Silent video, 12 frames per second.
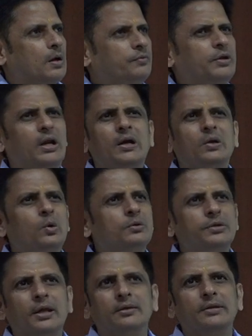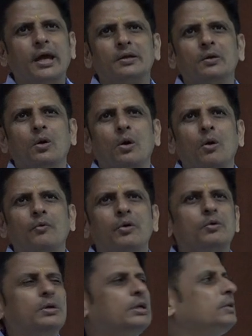then I don't think that we
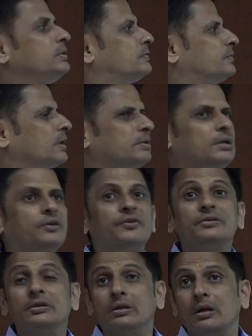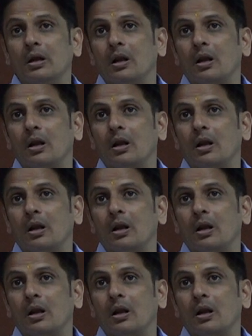would need further revision